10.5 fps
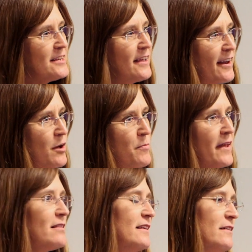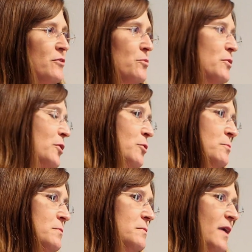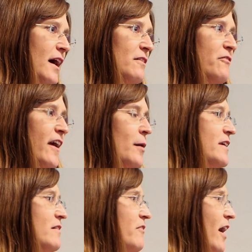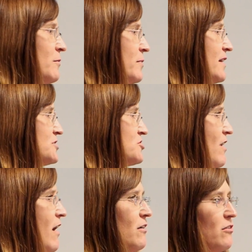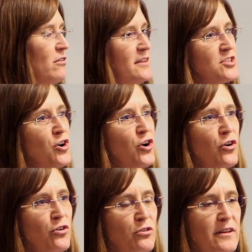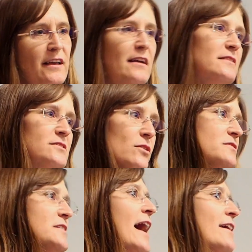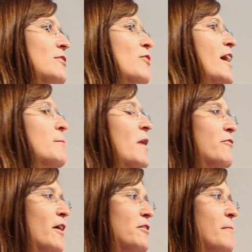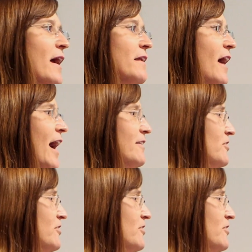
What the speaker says: to get up and leave the room at a family event because your uncle is hurling insults at you like my friend Amanda had